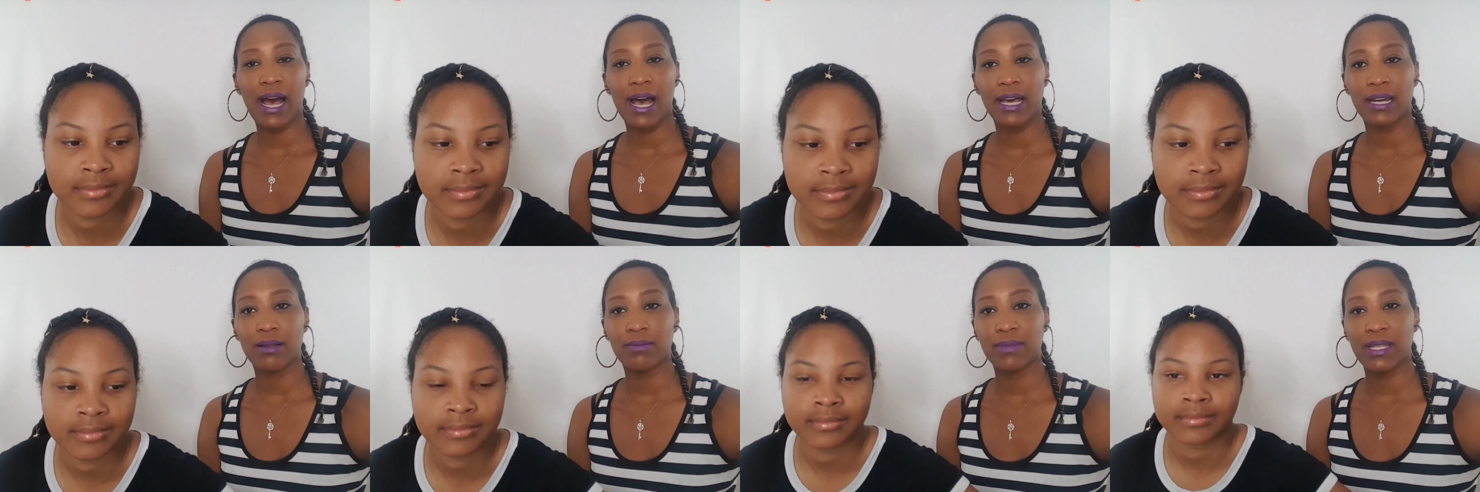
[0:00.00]

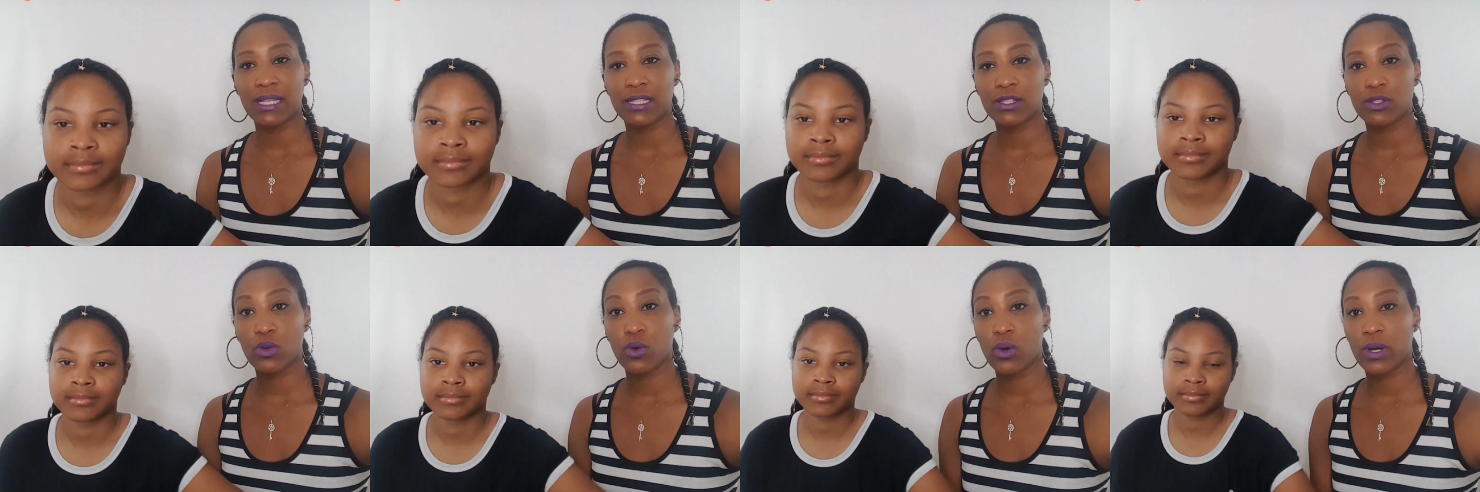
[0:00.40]
Speaker 1: item
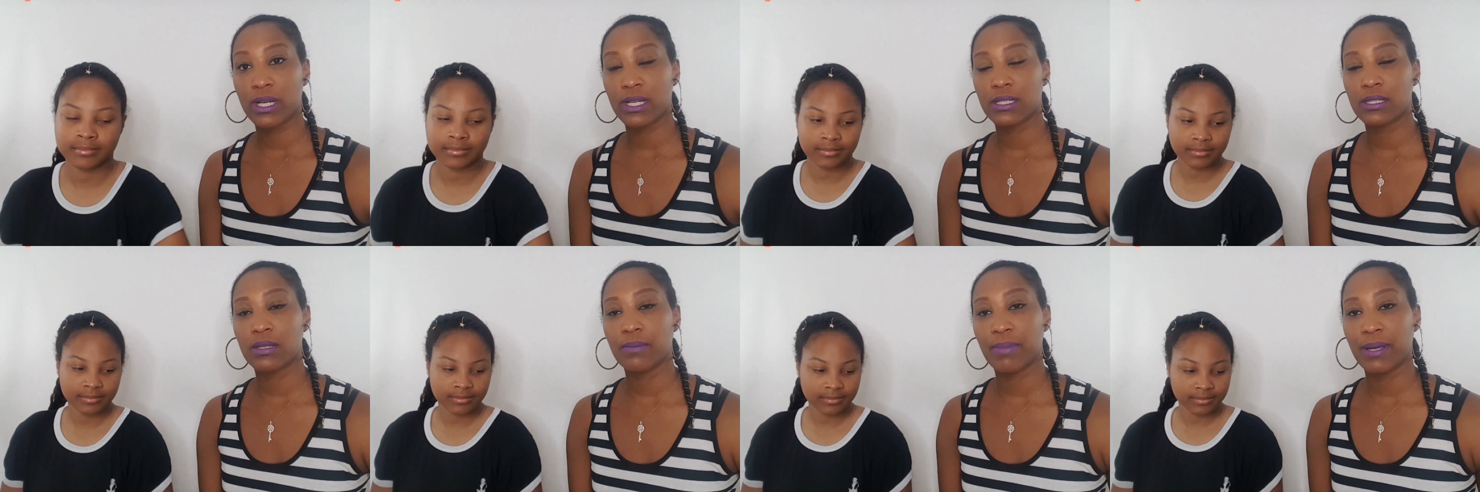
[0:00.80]
that's
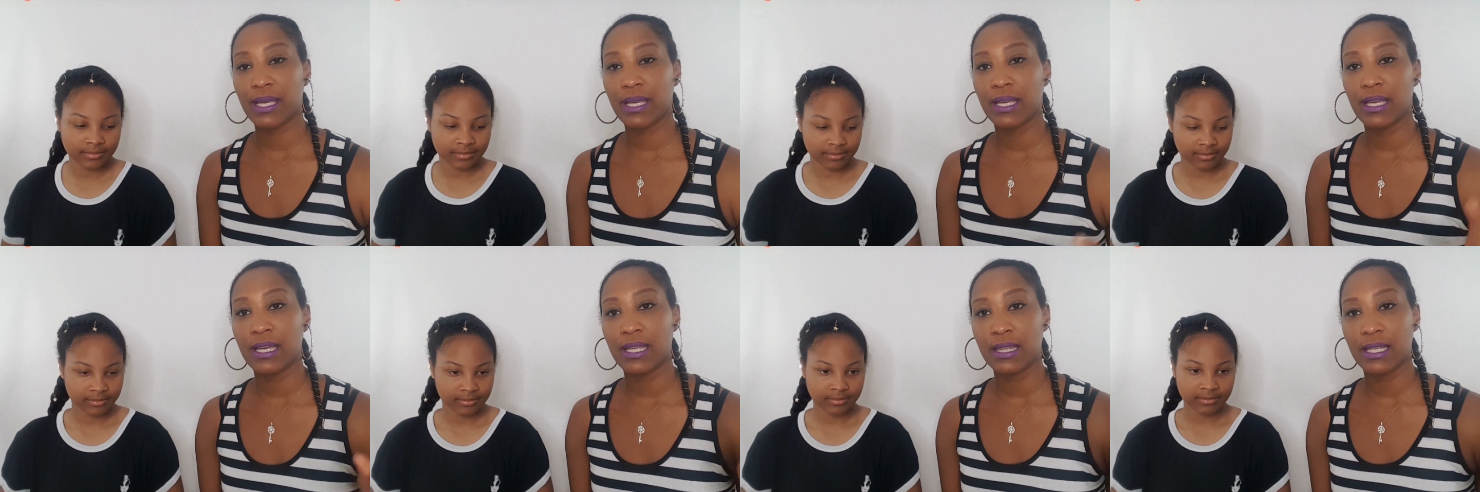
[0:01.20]
going to
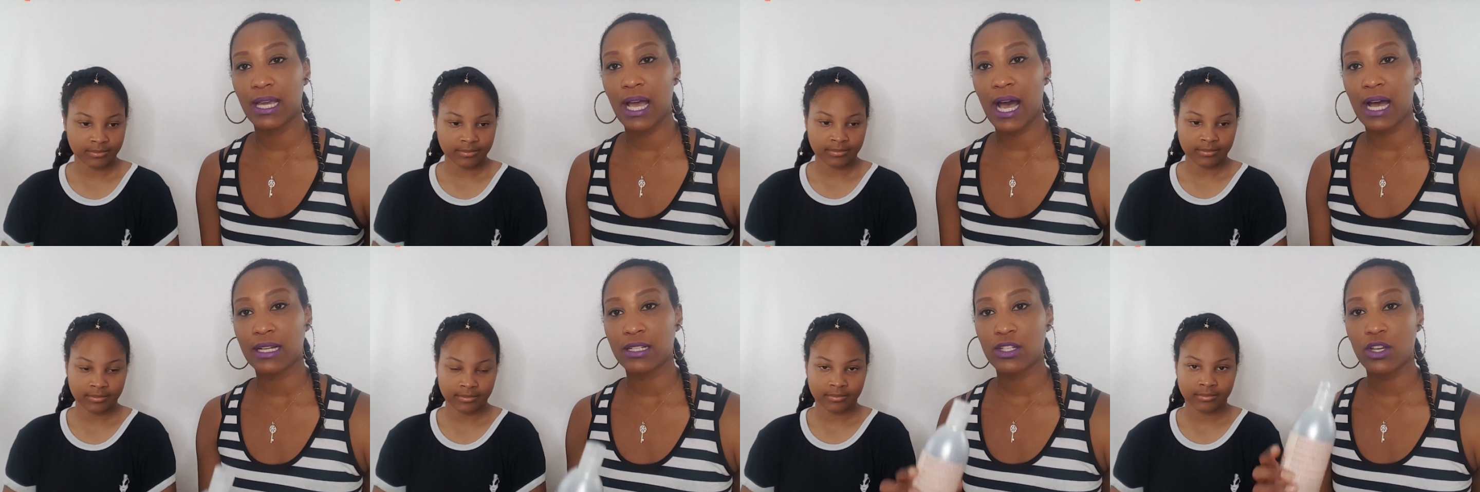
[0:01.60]
be in
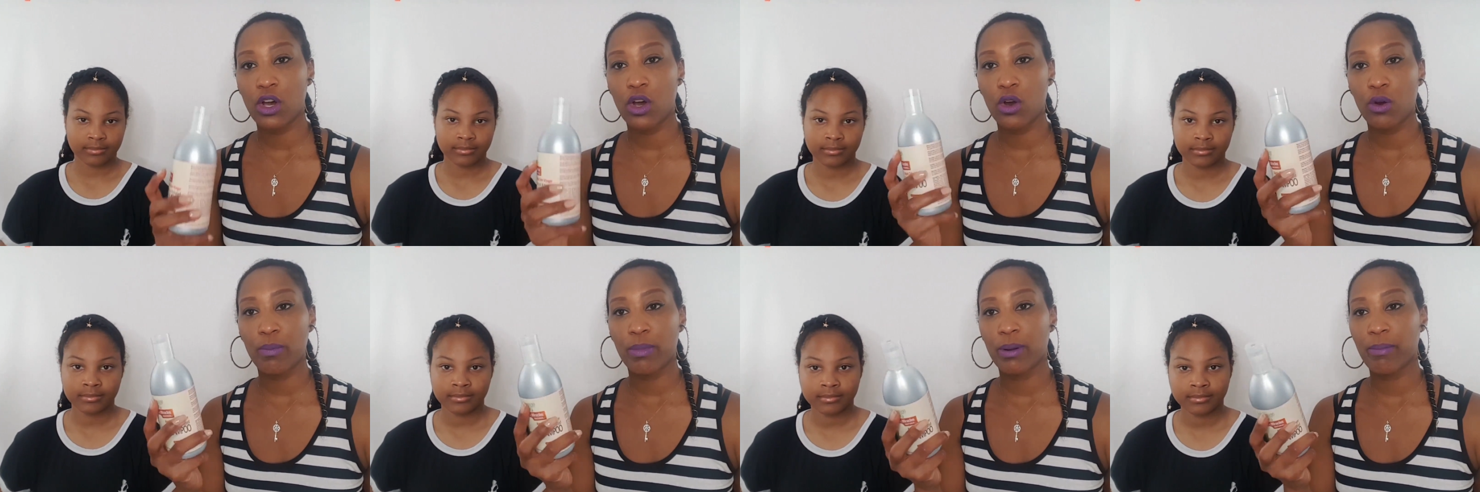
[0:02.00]
the
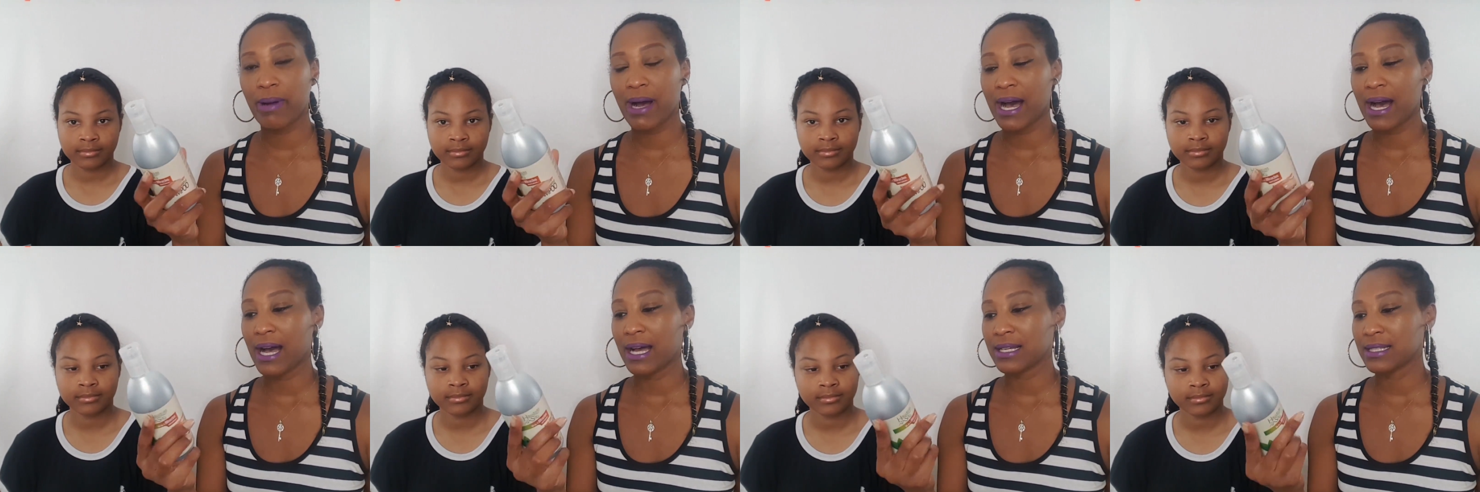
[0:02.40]
October
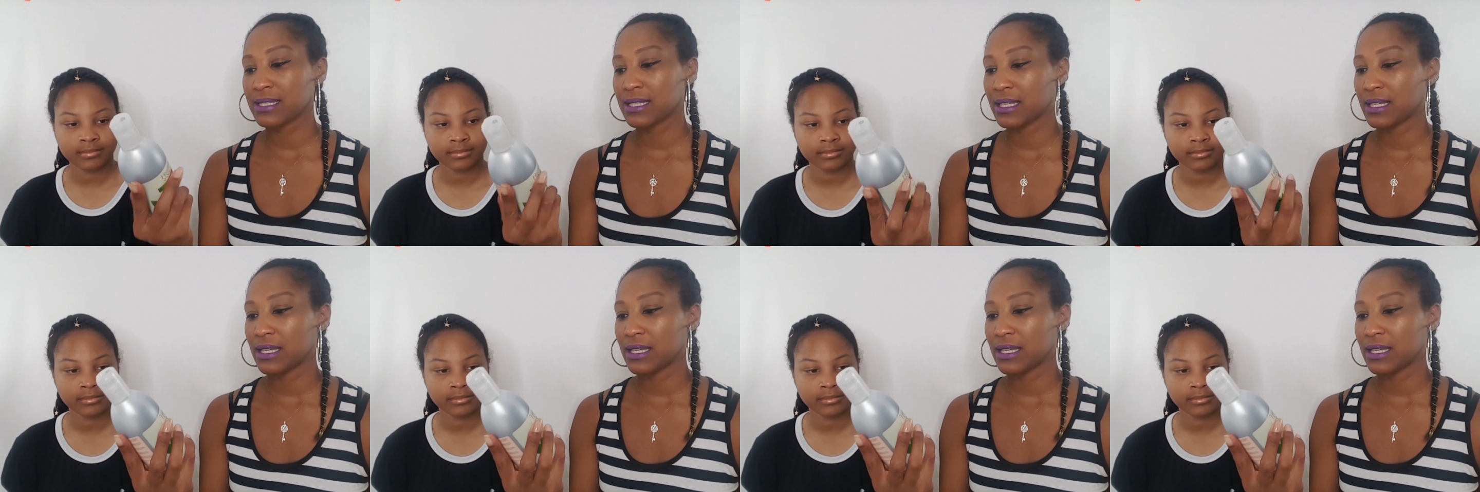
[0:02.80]
box